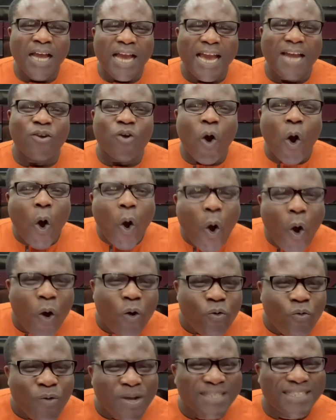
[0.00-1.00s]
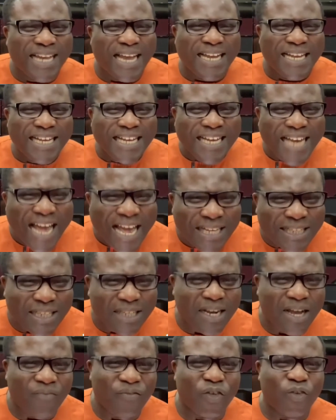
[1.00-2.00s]
and all always engage in
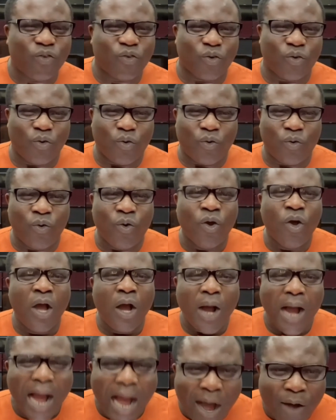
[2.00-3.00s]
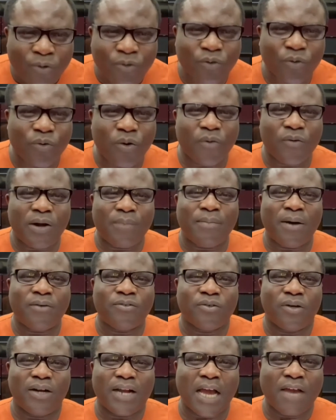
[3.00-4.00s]
having to know how to go about
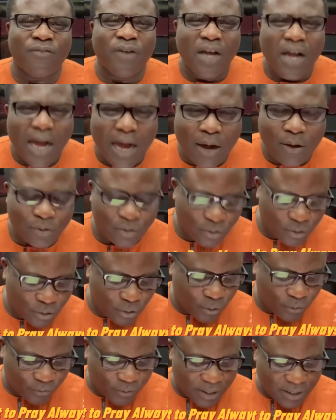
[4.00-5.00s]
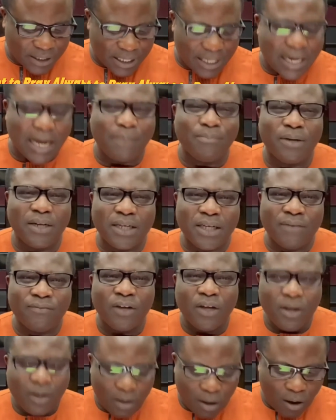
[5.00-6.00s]
your life, how to do things, and I
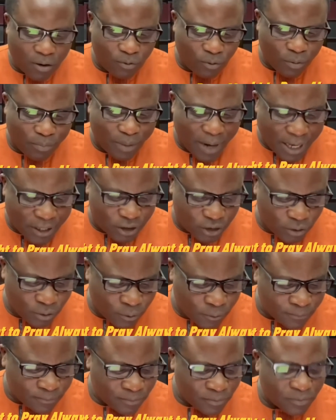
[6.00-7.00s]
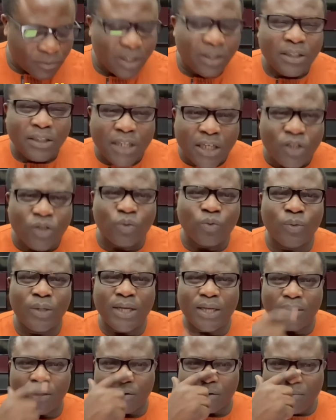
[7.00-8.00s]
believe God will bless you. This
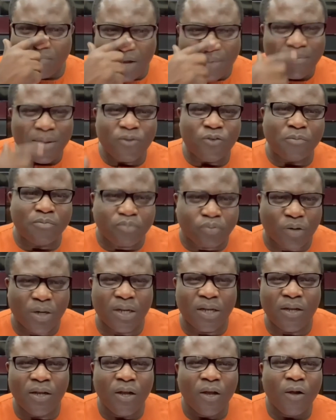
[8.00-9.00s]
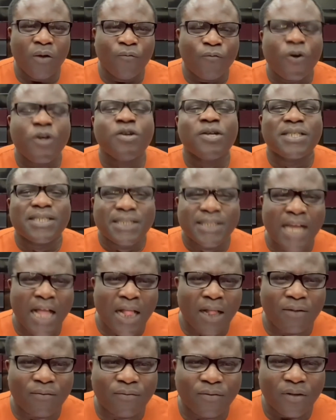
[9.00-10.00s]
week, remember to pray for
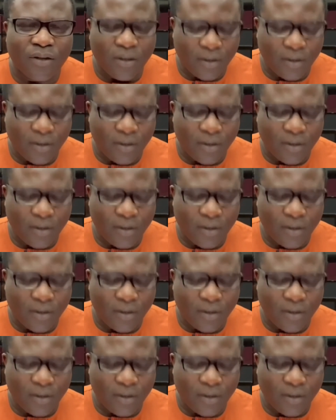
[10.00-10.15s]
yourself.